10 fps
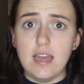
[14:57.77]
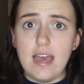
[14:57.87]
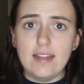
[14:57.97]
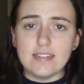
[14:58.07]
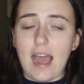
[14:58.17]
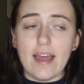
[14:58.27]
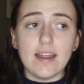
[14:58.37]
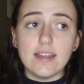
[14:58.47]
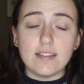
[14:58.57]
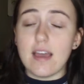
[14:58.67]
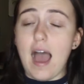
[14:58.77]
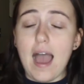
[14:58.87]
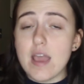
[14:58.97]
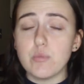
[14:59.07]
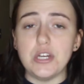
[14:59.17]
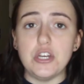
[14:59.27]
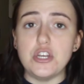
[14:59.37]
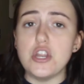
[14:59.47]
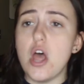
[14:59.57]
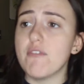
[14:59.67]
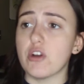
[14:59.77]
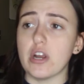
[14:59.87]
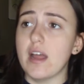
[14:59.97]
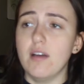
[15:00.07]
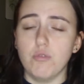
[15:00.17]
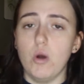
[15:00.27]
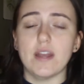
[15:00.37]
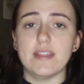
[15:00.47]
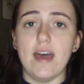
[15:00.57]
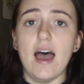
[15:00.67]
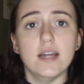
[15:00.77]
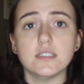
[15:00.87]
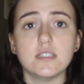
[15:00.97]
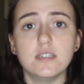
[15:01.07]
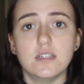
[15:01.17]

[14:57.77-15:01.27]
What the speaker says: And I would never have wanted that.